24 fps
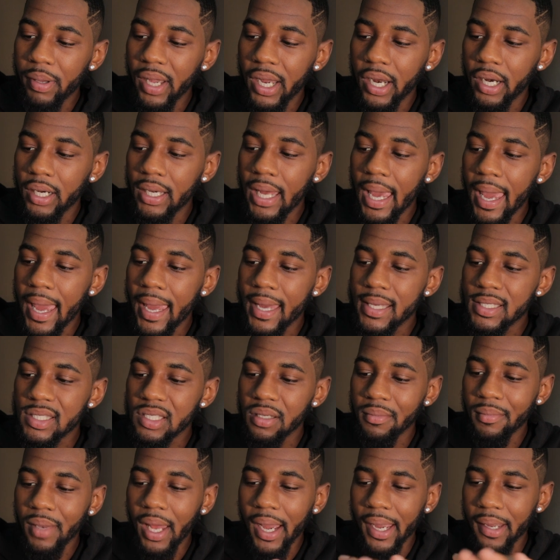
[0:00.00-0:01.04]
pair that has
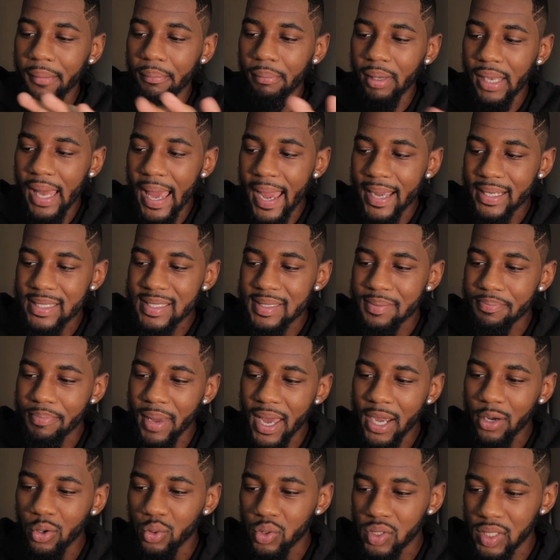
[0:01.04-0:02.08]
some like black
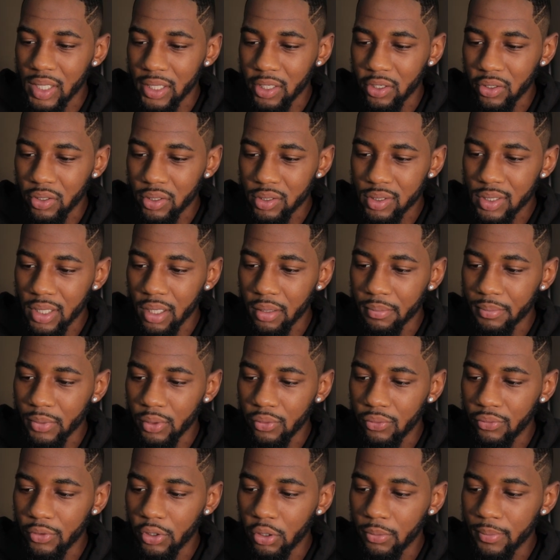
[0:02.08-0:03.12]
speckles in it or something,
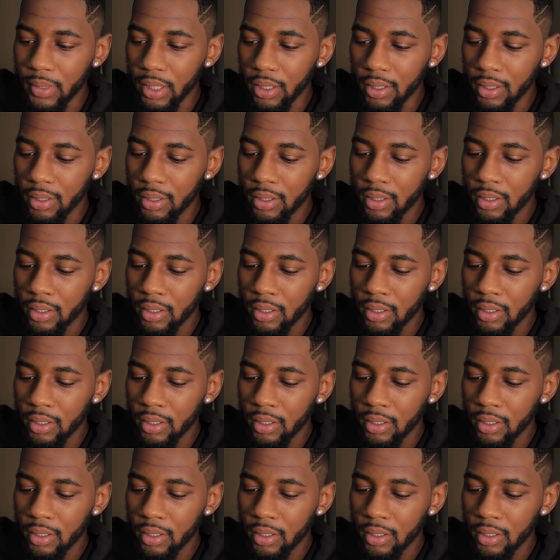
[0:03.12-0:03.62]
you feel me?